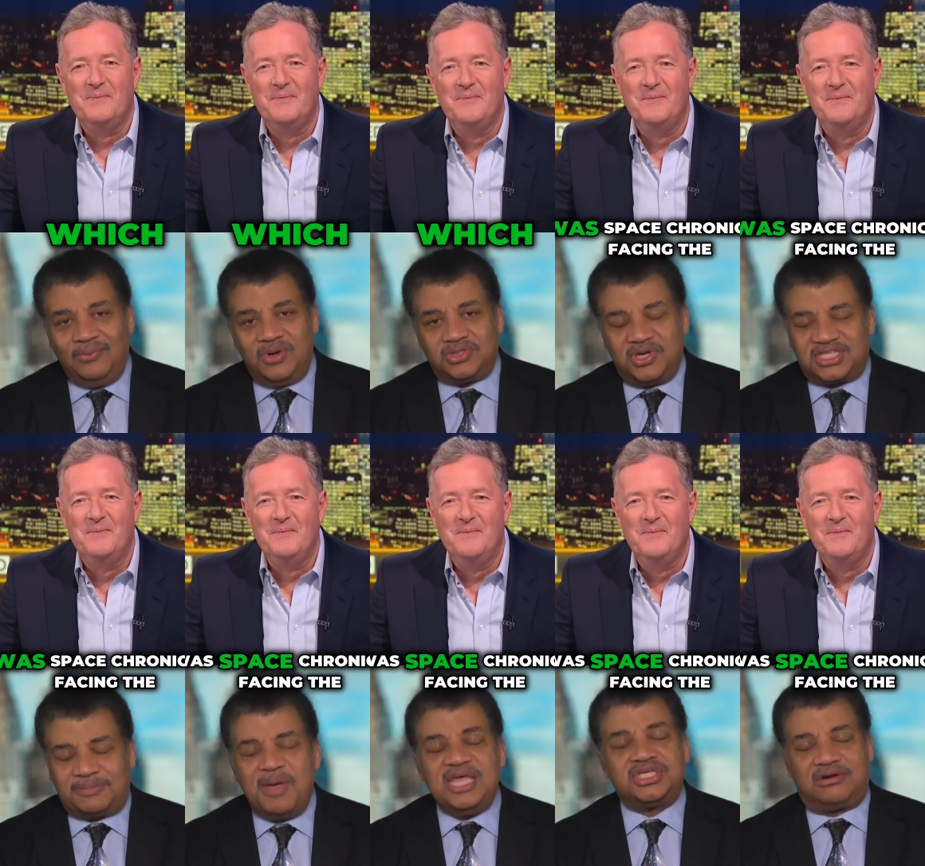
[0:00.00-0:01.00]
Speaker 1: which was
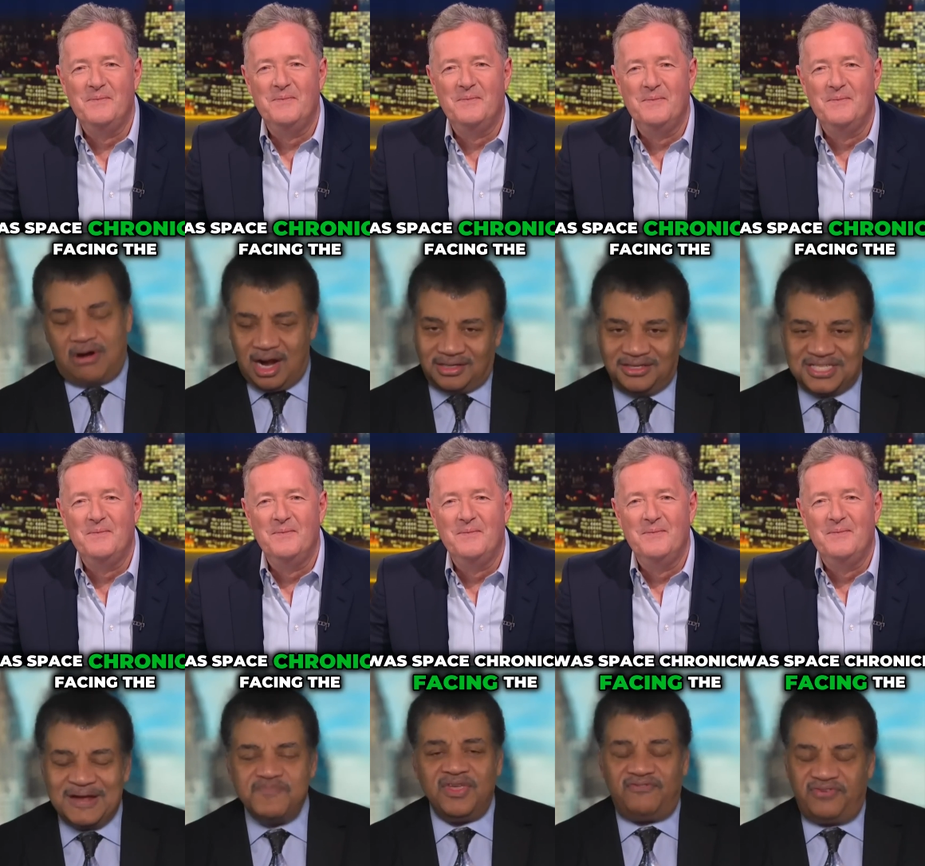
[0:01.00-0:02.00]
Space Chronicles
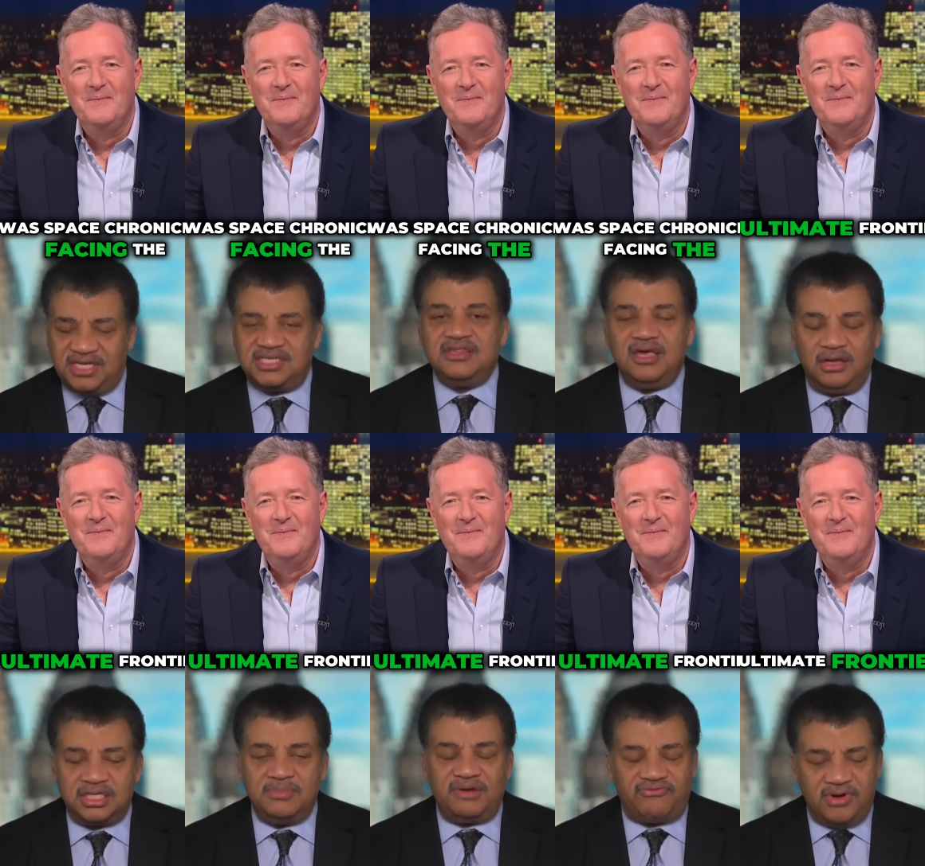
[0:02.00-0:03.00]
Facing the
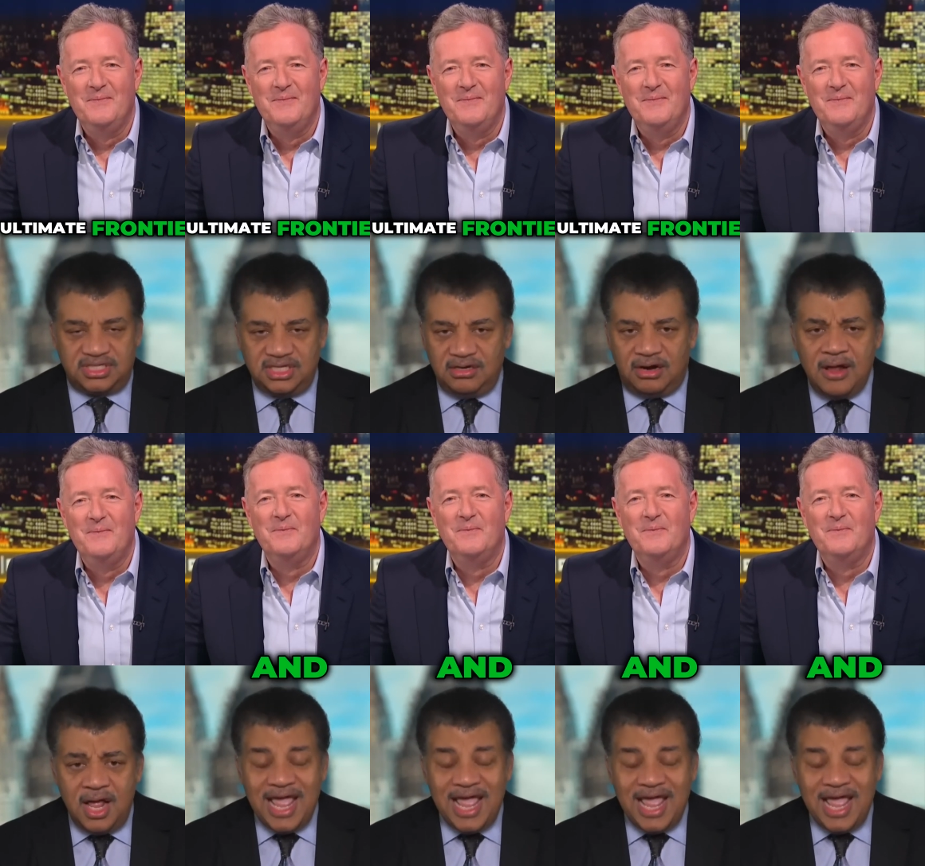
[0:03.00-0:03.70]
Ultimate Frontier.